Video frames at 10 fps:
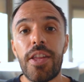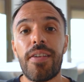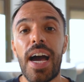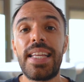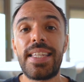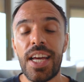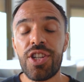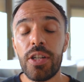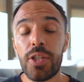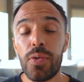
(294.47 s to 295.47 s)
They're an
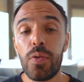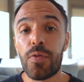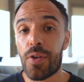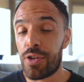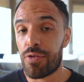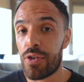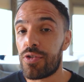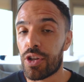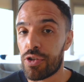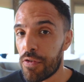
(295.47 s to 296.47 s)
essential tool for
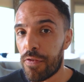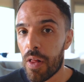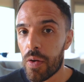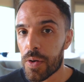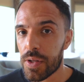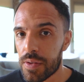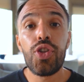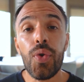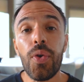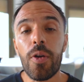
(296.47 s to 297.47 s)
introducing new followers
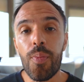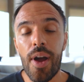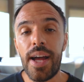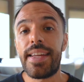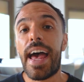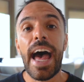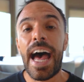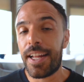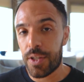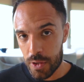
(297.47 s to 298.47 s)
to your brand and